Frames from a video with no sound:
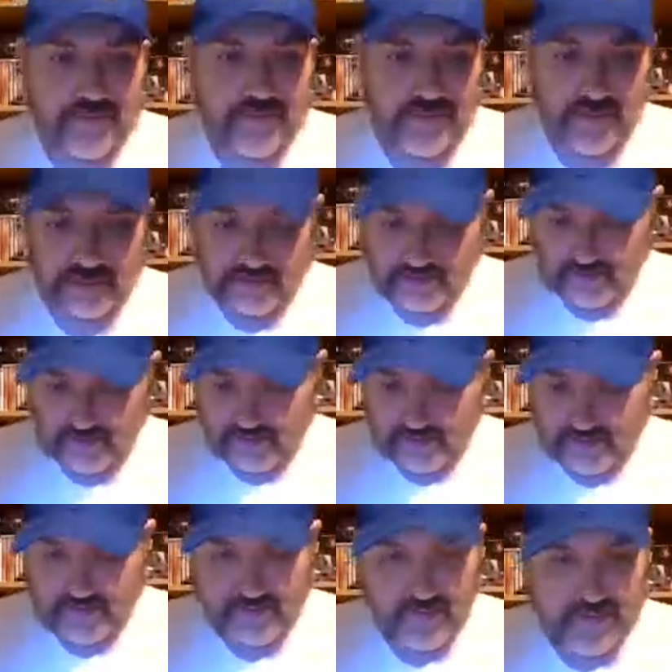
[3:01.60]
list
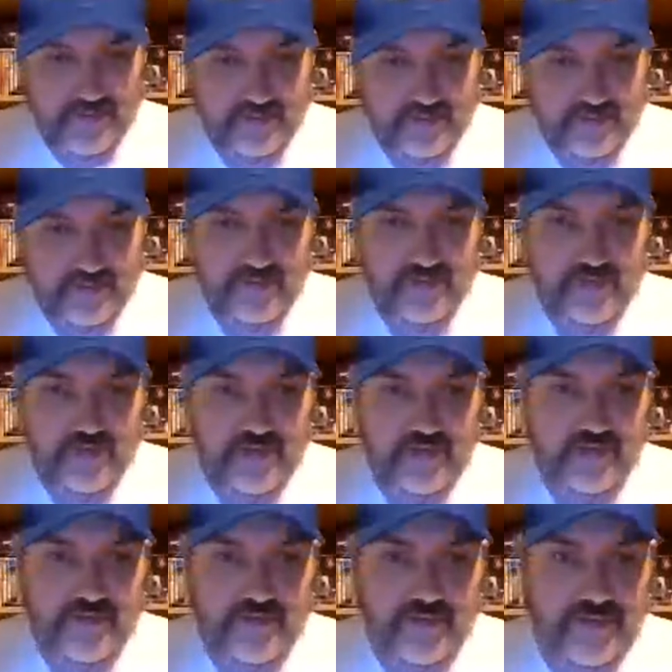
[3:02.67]
of in my
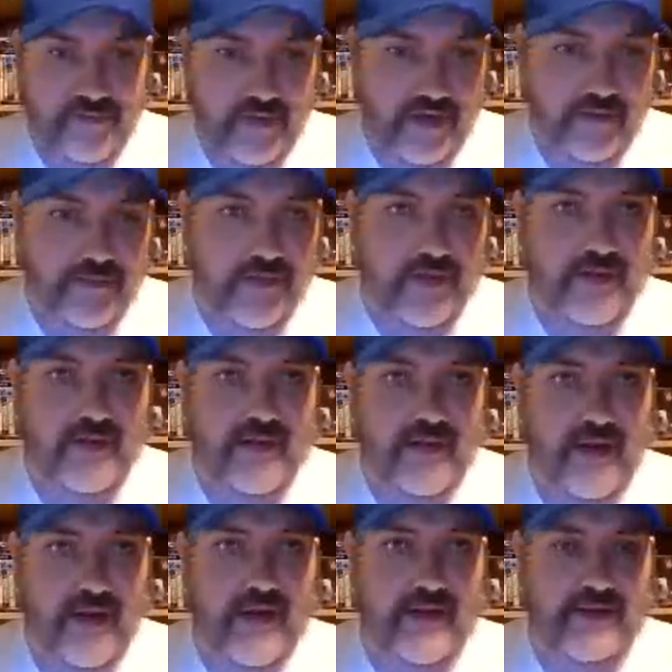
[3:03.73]
opinion, the last great
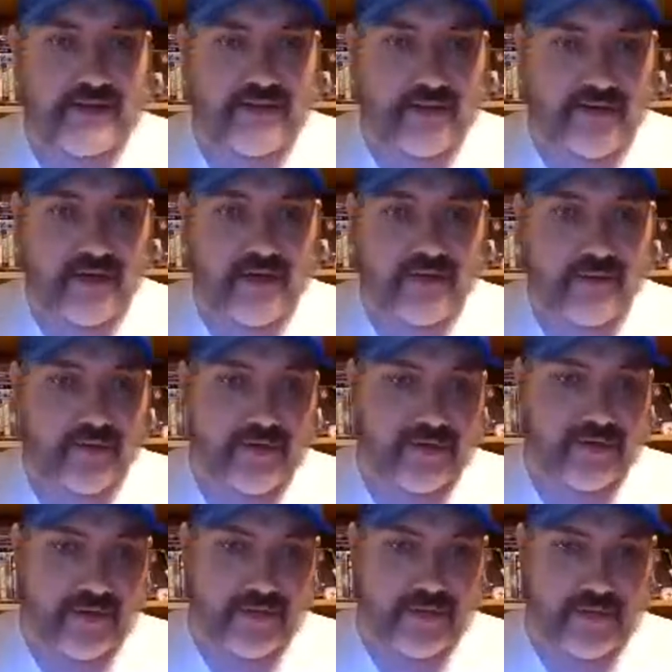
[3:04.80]
world heavyweight
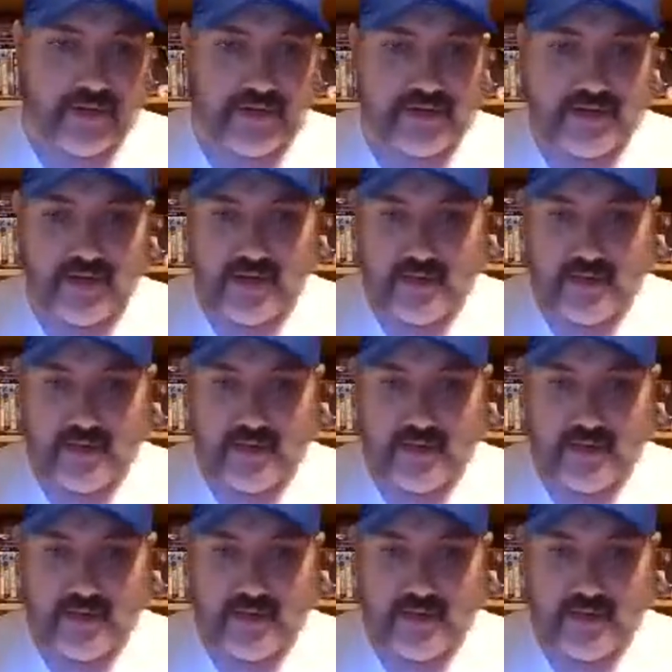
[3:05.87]
champion,